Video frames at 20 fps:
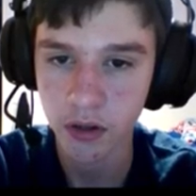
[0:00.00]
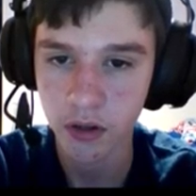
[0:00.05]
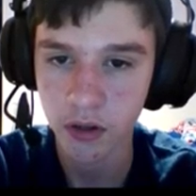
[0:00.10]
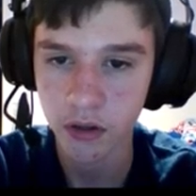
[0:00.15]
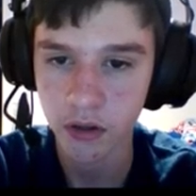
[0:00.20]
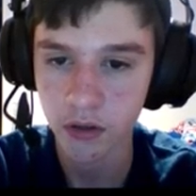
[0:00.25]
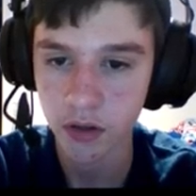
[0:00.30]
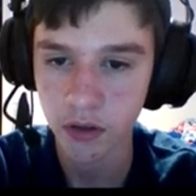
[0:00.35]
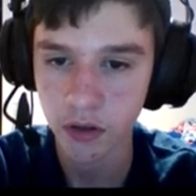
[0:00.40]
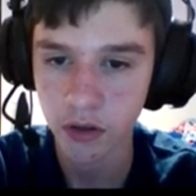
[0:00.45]

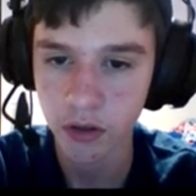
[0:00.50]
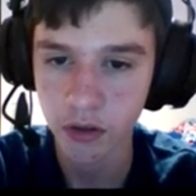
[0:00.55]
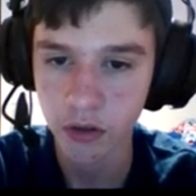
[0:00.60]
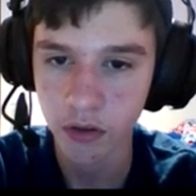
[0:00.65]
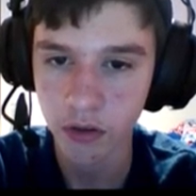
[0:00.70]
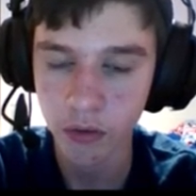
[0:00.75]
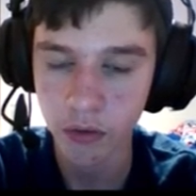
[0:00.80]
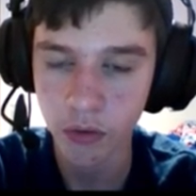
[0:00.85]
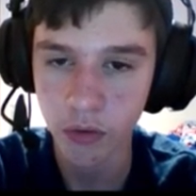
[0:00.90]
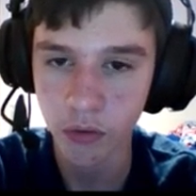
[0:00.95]
Nothing.
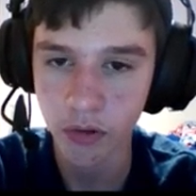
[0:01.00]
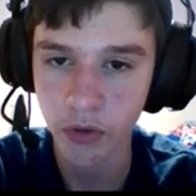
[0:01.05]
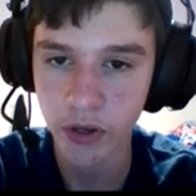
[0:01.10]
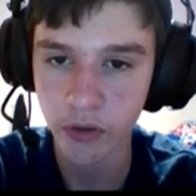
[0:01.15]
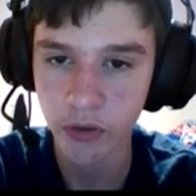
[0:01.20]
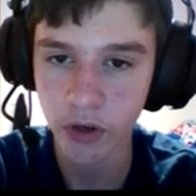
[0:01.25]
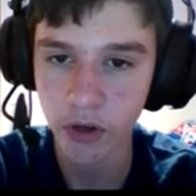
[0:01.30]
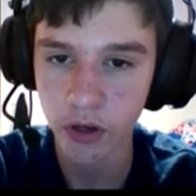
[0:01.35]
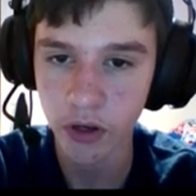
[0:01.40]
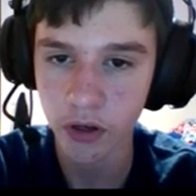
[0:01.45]
Cool. Wait,
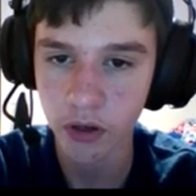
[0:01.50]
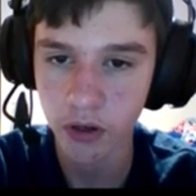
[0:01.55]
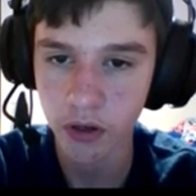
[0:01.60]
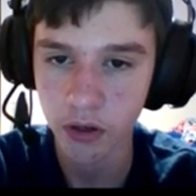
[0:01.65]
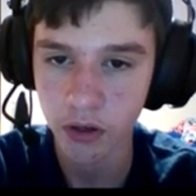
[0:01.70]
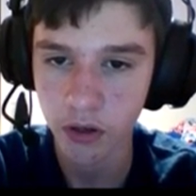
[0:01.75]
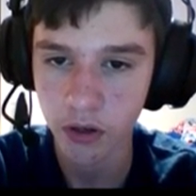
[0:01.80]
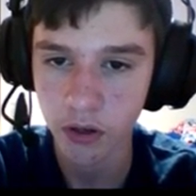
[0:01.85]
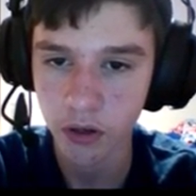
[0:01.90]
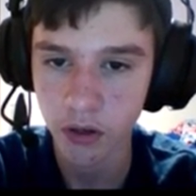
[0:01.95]
what?
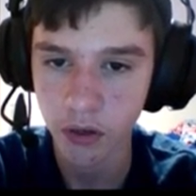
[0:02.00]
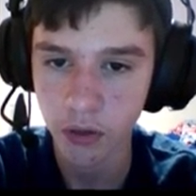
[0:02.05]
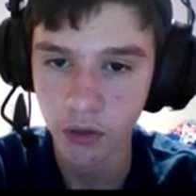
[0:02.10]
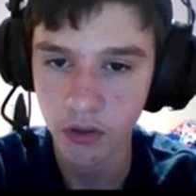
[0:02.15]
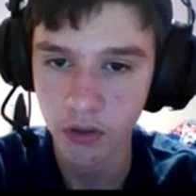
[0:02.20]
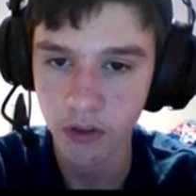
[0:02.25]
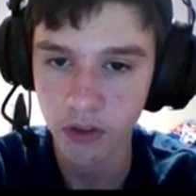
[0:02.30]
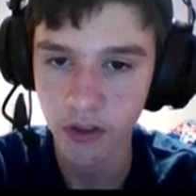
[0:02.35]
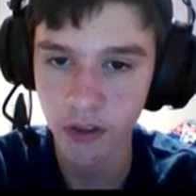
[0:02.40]
What does that